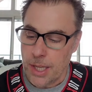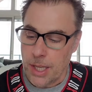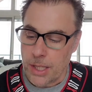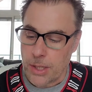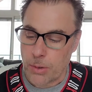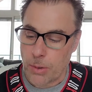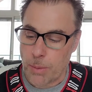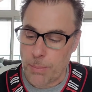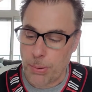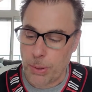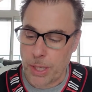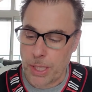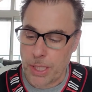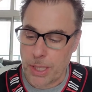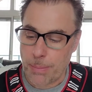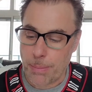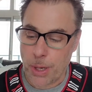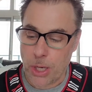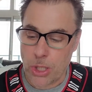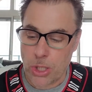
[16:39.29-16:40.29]
They replaced the
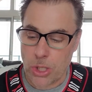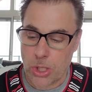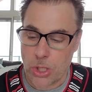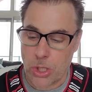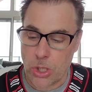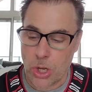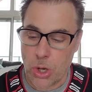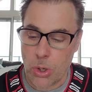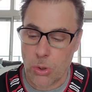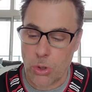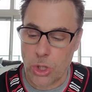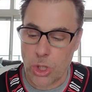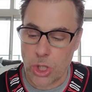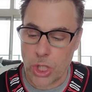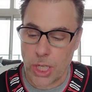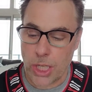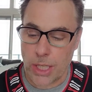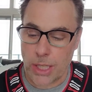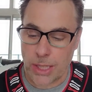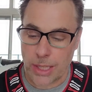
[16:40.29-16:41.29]
patient's nose,
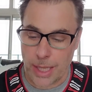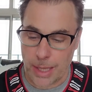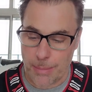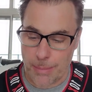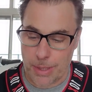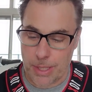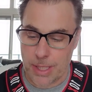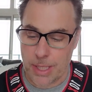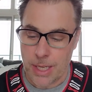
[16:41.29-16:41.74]
chin, and lips.